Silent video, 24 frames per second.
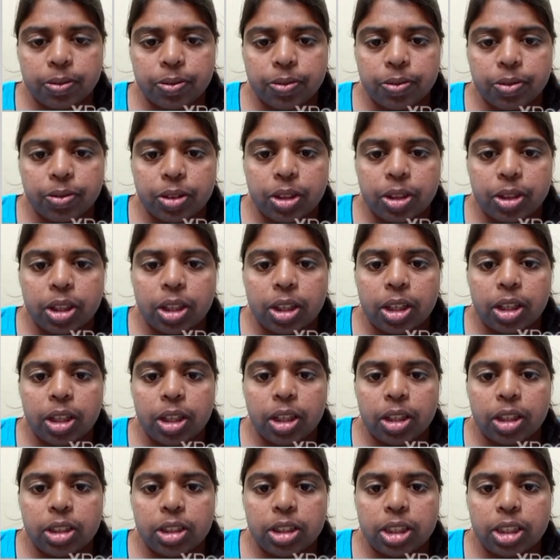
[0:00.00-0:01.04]
system
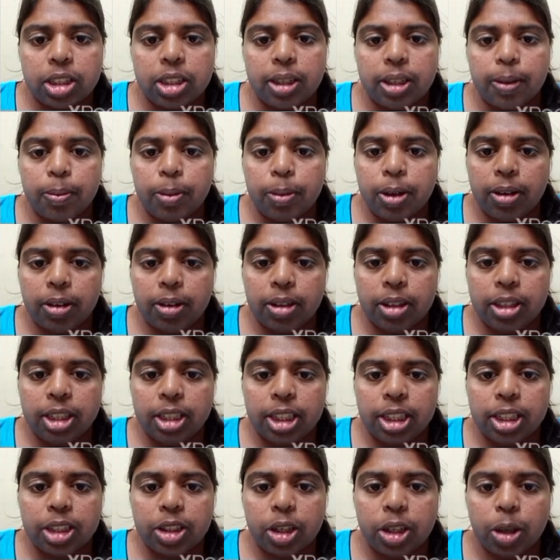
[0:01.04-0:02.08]
level needs or
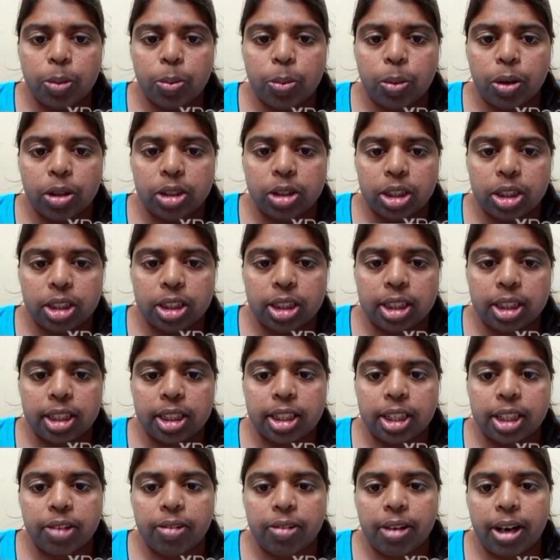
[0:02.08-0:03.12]
processing
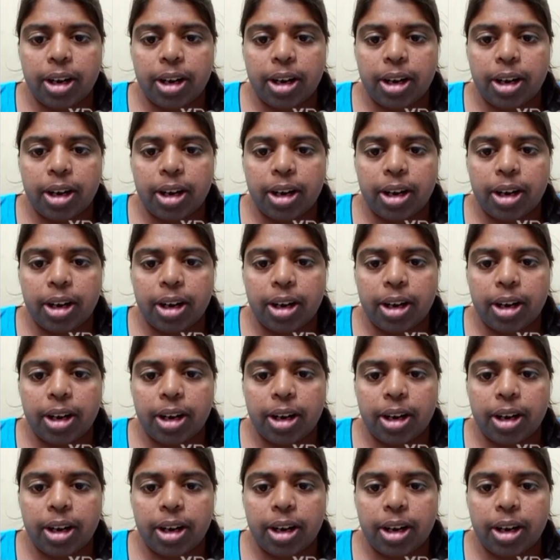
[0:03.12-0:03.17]
requirements.